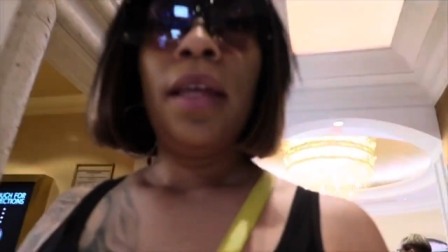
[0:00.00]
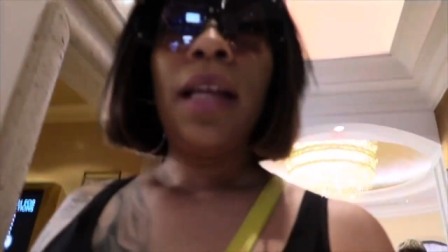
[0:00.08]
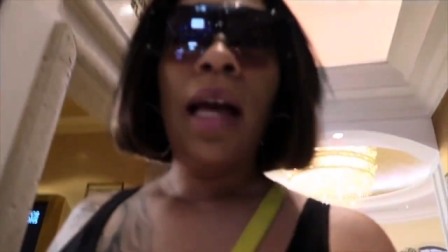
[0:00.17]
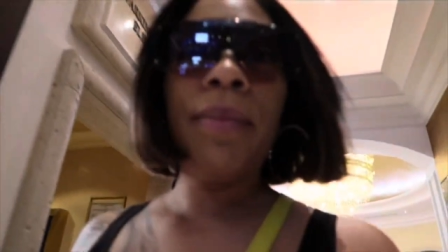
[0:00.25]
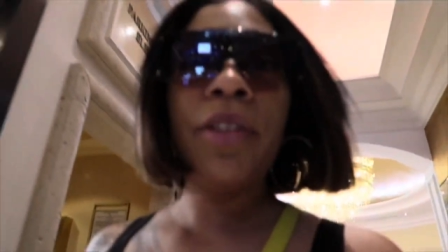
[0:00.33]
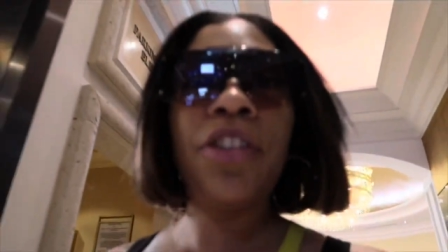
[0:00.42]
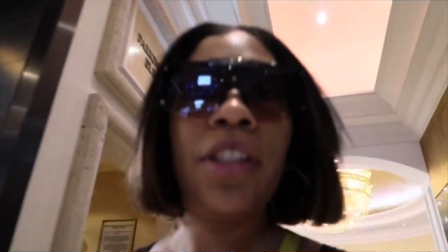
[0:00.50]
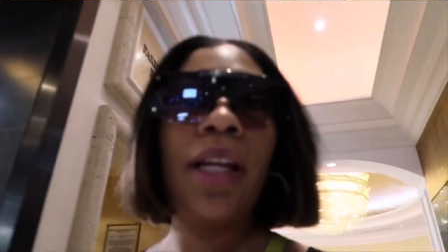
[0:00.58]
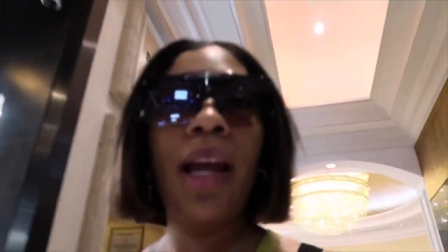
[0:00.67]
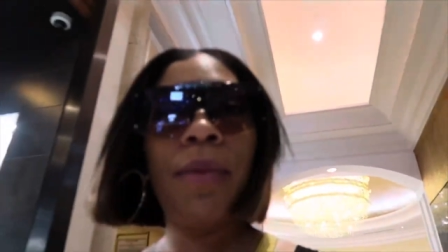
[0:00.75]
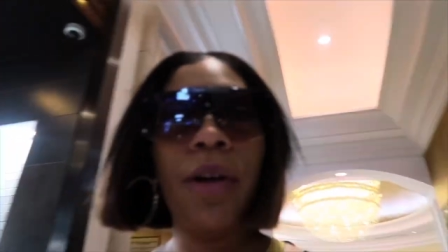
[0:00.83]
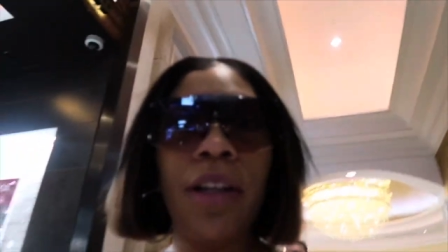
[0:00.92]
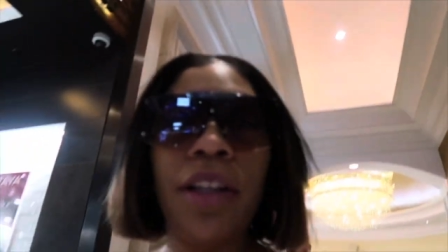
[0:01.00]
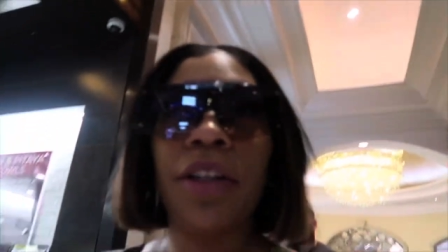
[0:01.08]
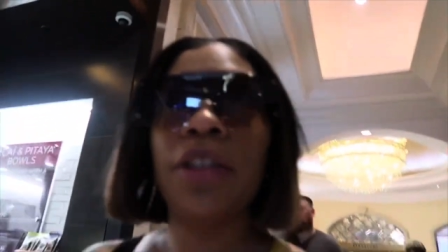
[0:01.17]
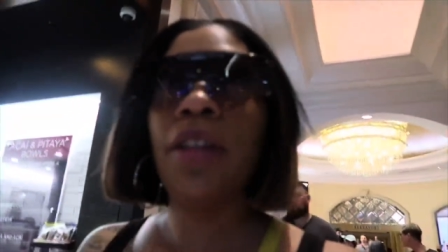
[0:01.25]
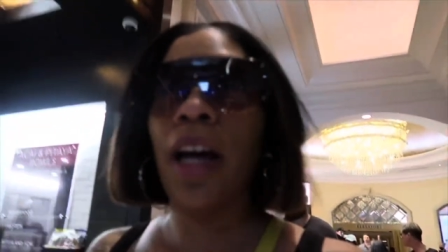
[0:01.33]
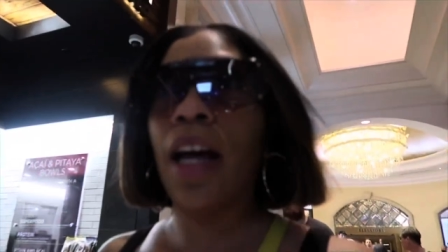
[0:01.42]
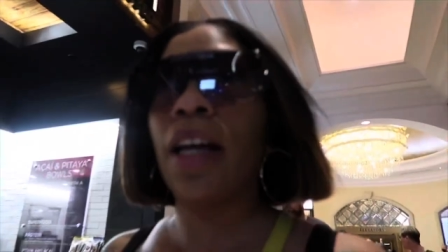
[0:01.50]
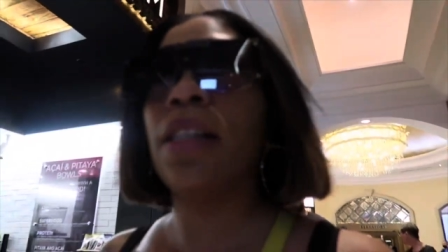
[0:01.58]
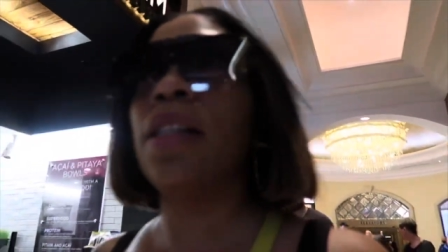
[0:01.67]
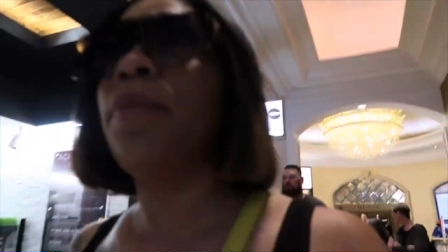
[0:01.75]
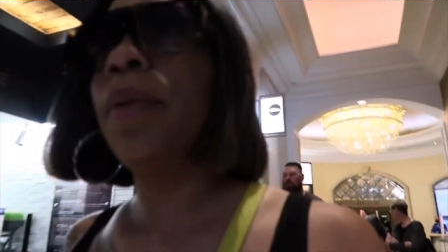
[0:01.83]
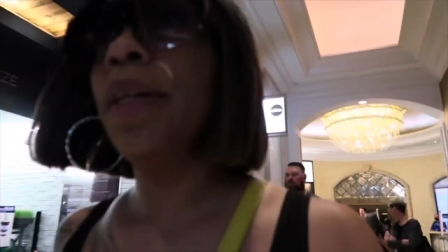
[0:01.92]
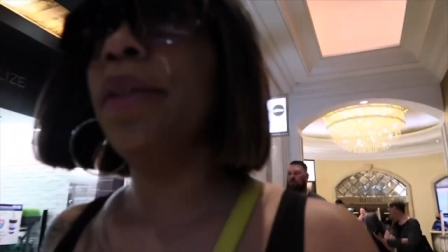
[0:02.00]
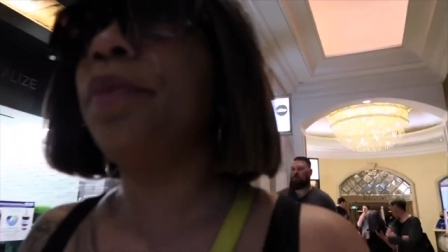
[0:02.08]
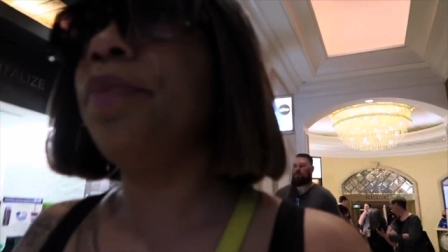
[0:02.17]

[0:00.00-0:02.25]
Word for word: I butchered the name earlier, you guys, but